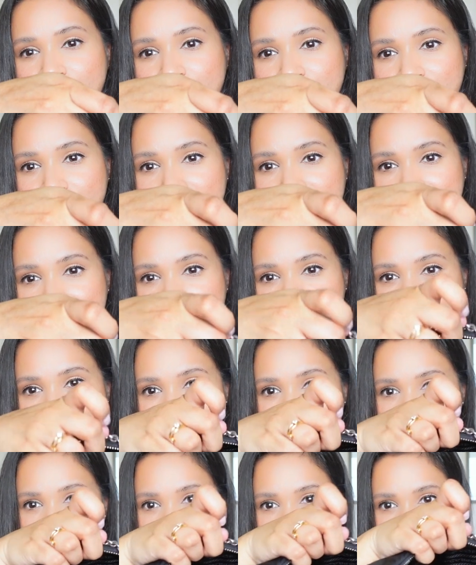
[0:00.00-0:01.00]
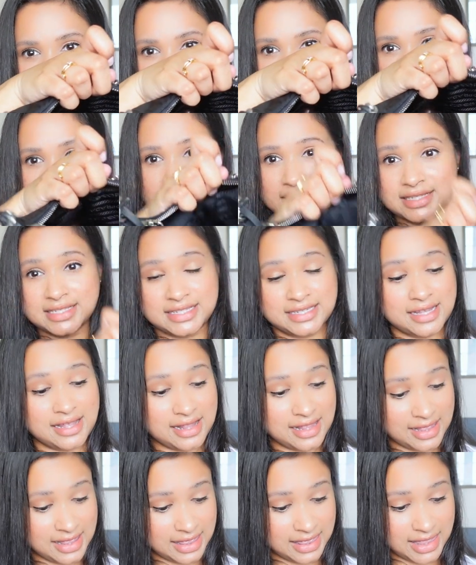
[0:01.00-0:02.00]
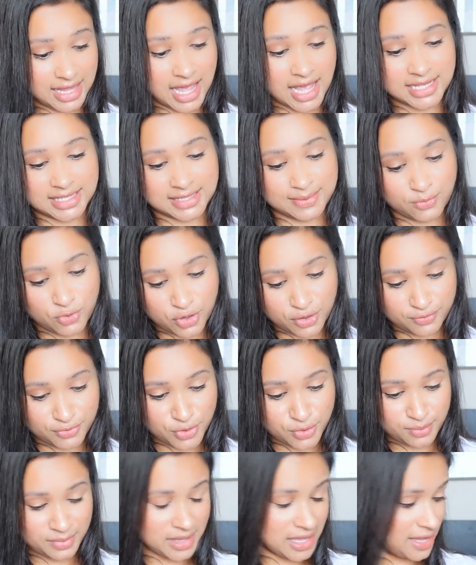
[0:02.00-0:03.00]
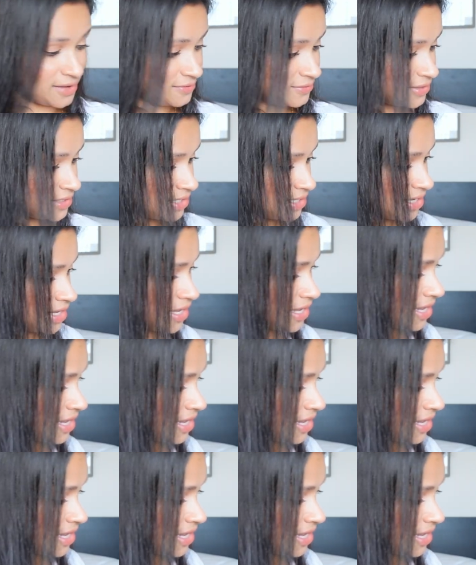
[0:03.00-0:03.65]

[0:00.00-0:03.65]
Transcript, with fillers: Right there. Still lots more room left.